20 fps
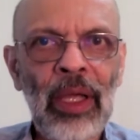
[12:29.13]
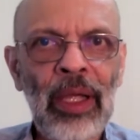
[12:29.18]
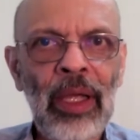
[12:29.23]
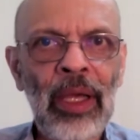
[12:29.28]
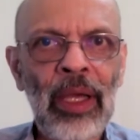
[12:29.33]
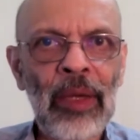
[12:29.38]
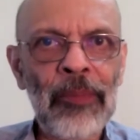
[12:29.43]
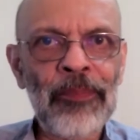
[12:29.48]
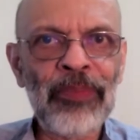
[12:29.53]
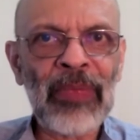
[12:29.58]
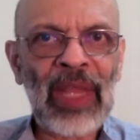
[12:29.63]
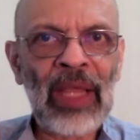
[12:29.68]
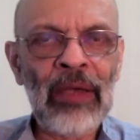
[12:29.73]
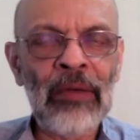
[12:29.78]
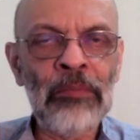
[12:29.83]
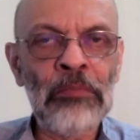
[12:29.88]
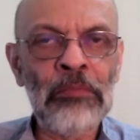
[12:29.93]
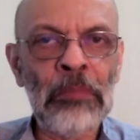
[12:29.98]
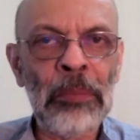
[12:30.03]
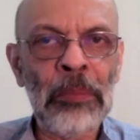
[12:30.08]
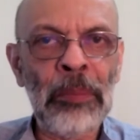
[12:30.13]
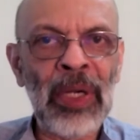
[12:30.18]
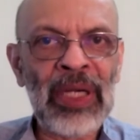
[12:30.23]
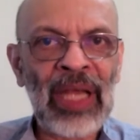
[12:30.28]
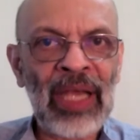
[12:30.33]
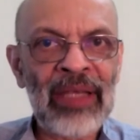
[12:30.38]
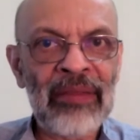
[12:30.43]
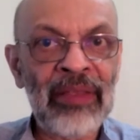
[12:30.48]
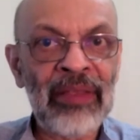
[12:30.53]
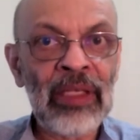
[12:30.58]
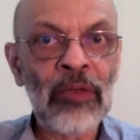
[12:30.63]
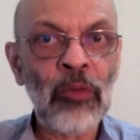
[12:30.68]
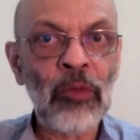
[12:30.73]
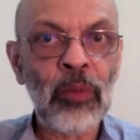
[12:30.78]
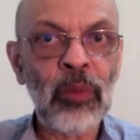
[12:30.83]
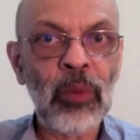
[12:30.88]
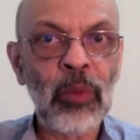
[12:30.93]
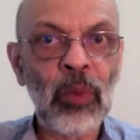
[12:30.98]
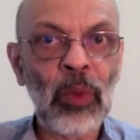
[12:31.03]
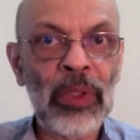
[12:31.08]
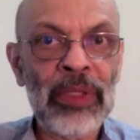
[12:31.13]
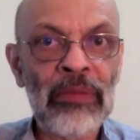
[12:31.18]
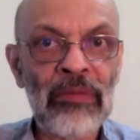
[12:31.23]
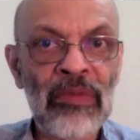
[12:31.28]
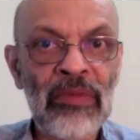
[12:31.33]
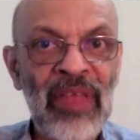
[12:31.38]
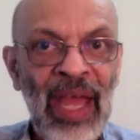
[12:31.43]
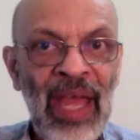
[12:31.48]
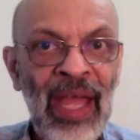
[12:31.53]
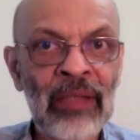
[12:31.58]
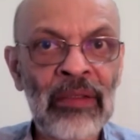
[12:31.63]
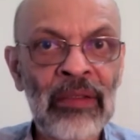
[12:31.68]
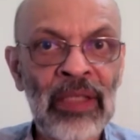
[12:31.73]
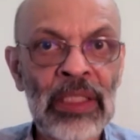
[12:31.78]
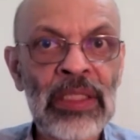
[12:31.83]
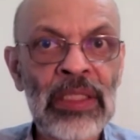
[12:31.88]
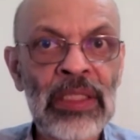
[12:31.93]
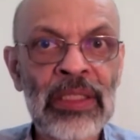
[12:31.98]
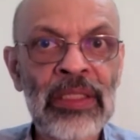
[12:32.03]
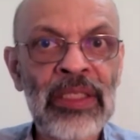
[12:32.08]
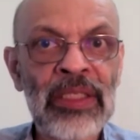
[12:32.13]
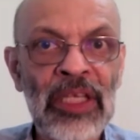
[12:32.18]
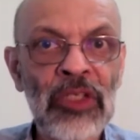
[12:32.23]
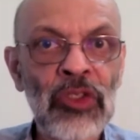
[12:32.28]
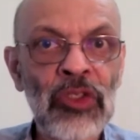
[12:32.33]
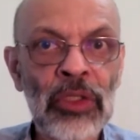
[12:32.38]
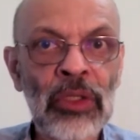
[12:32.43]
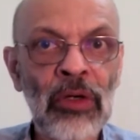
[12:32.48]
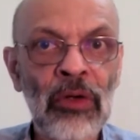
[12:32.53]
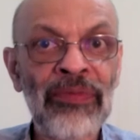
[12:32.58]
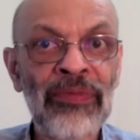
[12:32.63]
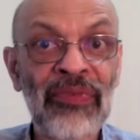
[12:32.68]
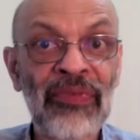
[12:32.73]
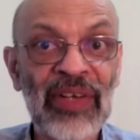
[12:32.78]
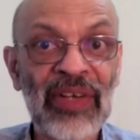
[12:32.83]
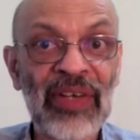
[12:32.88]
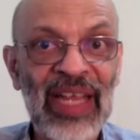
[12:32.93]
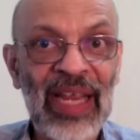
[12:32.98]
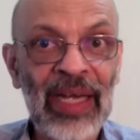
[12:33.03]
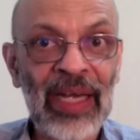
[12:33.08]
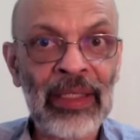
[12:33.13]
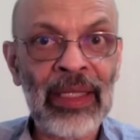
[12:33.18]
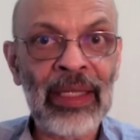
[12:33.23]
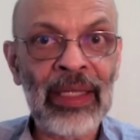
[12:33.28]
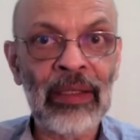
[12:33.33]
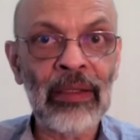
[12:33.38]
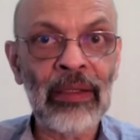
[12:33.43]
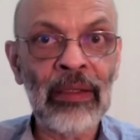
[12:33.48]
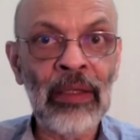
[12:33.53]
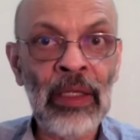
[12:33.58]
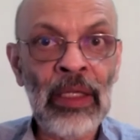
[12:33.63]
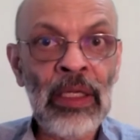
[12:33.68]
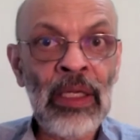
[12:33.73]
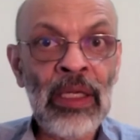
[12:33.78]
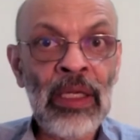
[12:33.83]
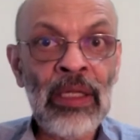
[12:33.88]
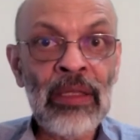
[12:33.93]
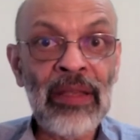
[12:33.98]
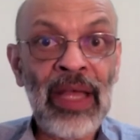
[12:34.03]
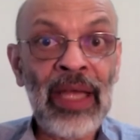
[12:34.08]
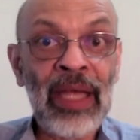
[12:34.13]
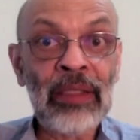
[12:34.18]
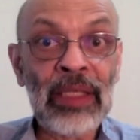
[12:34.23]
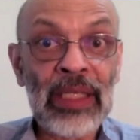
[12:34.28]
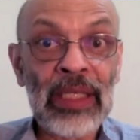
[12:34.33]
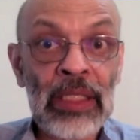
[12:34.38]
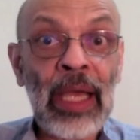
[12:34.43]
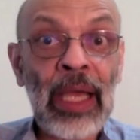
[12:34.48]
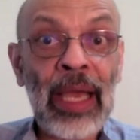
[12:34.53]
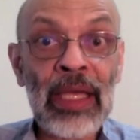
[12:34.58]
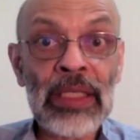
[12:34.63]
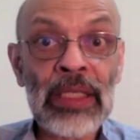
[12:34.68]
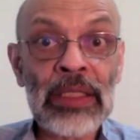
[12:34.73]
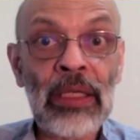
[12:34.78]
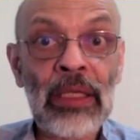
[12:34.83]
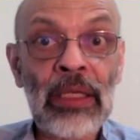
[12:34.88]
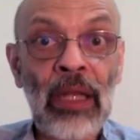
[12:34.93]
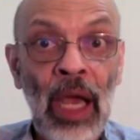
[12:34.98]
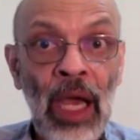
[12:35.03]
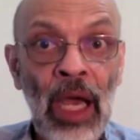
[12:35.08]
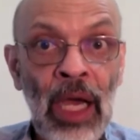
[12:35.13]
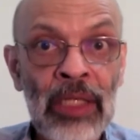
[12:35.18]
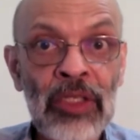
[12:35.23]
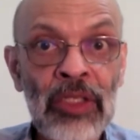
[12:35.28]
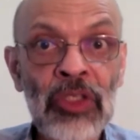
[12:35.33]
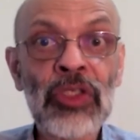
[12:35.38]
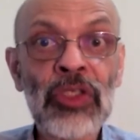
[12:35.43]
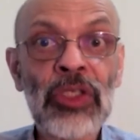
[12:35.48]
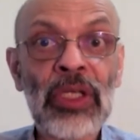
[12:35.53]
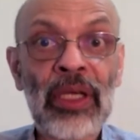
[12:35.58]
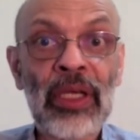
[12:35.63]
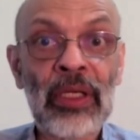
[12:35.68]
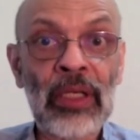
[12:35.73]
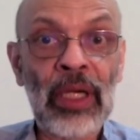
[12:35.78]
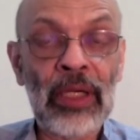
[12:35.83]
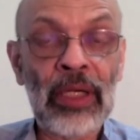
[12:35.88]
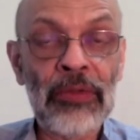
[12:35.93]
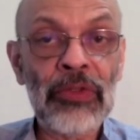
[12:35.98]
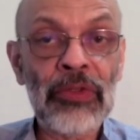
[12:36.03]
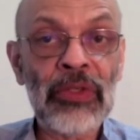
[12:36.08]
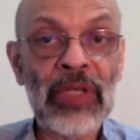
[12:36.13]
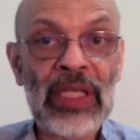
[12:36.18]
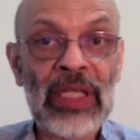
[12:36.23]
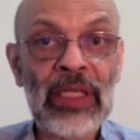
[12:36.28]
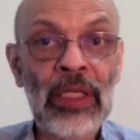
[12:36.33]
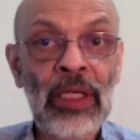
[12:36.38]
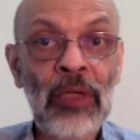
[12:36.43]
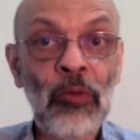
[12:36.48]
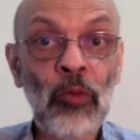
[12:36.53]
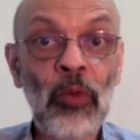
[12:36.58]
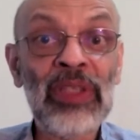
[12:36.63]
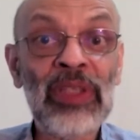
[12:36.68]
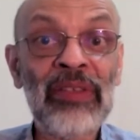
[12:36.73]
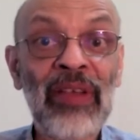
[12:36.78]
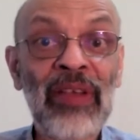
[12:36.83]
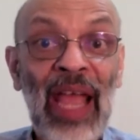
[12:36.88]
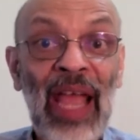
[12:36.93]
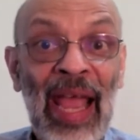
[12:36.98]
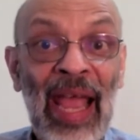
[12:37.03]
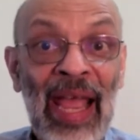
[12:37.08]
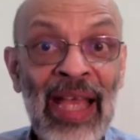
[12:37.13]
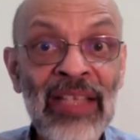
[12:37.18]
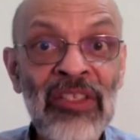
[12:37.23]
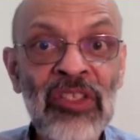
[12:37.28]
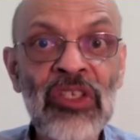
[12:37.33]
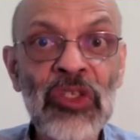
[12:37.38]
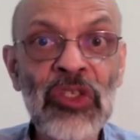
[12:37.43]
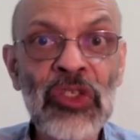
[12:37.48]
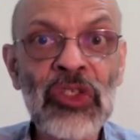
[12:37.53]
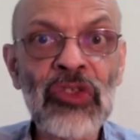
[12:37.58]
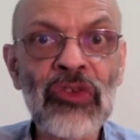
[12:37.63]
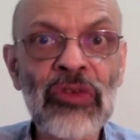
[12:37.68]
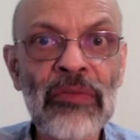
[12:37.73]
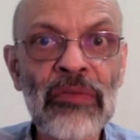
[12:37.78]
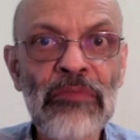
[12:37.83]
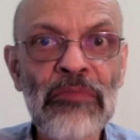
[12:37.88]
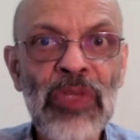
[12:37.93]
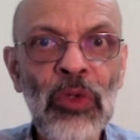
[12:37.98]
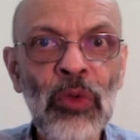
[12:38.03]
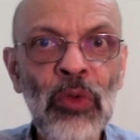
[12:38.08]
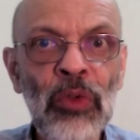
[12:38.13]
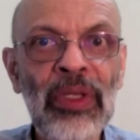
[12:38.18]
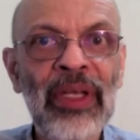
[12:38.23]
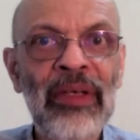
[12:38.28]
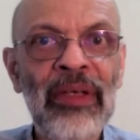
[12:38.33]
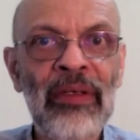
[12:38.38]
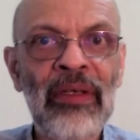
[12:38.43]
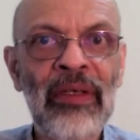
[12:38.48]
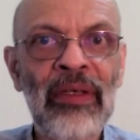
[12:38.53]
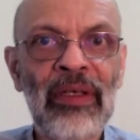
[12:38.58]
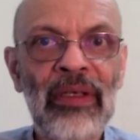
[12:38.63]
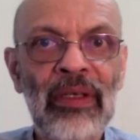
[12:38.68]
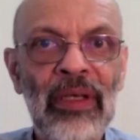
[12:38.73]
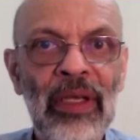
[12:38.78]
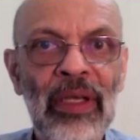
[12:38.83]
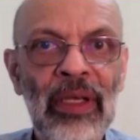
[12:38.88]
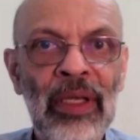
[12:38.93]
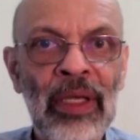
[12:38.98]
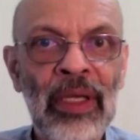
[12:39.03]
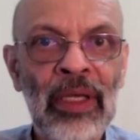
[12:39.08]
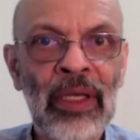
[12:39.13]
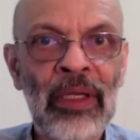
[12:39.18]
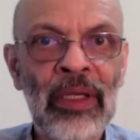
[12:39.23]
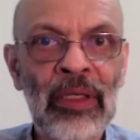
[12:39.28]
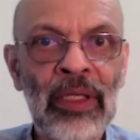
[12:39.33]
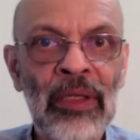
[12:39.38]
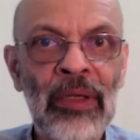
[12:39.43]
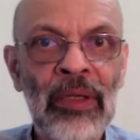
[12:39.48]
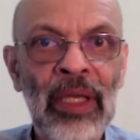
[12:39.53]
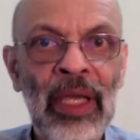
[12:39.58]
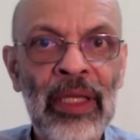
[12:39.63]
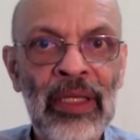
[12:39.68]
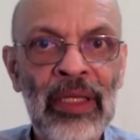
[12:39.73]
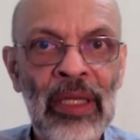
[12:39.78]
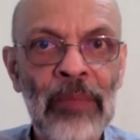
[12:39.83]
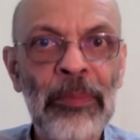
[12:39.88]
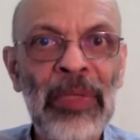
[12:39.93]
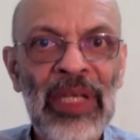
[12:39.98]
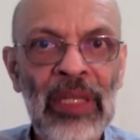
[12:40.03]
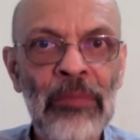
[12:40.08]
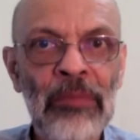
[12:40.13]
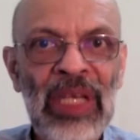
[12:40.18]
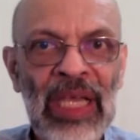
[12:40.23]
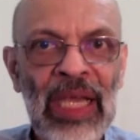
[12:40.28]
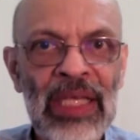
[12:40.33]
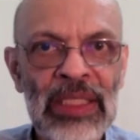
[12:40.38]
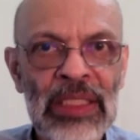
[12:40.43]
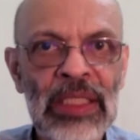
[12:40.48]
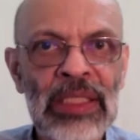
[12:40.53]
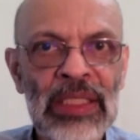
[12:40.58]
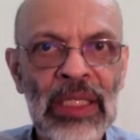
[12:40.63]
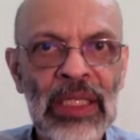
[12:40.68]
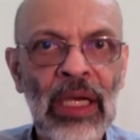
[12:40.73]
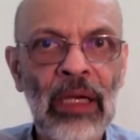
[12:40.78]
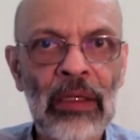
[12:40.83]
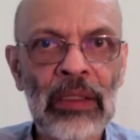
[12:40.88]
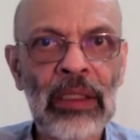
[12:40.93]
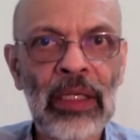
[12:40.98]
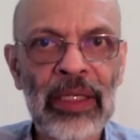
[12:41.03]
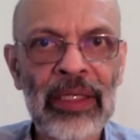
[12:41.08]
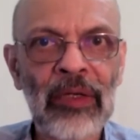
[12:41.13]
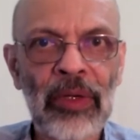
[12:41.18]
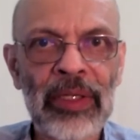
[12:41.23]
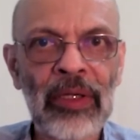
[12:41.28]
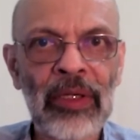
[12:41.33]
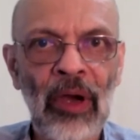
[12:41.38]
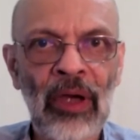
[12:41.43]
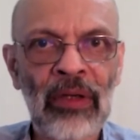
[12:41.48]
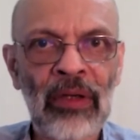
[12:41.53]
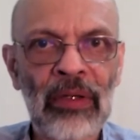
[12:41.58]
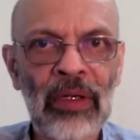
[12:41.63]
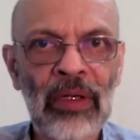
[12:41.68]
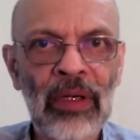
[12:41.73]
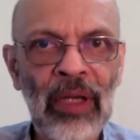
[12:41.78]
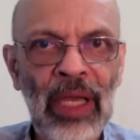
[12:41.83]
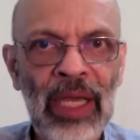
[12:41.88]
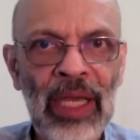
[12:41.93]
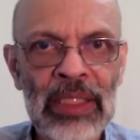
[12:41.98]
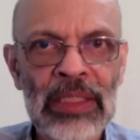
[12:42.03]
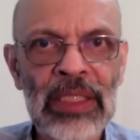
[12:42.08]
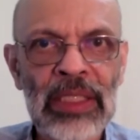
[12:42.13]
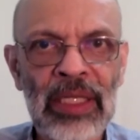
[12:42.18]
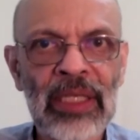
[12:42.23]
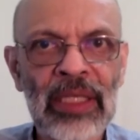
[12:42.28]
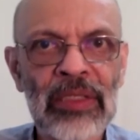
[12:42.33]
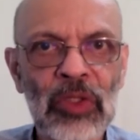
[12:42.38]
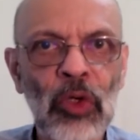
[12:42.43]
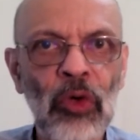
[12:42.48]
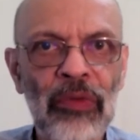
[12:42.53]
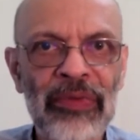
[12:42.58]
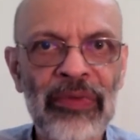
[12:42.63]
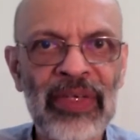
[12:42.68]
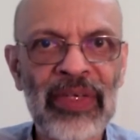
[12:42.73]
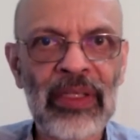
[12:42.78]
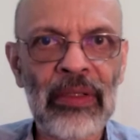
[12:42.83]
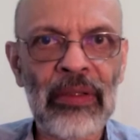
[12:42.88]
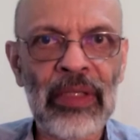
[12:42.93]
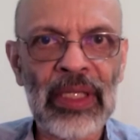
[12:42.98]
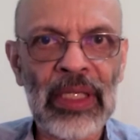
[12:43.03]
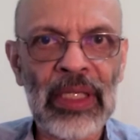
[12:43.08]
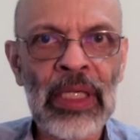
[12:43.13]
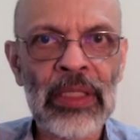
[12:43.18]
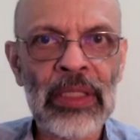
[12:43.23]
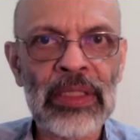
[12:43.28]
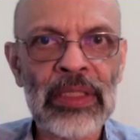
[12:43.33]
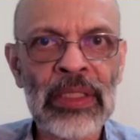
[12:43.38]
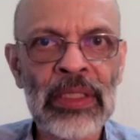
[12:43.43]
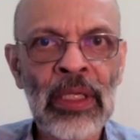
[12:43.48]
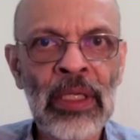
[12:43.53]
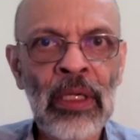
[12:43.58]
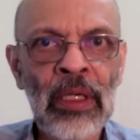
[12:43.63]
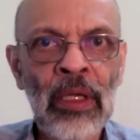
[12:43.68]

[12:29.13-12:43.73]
Um, but I think in that there is the danger of forgetting that in as large a country with as distributed uh, an epidemic as is currently going on, as India's COVID is,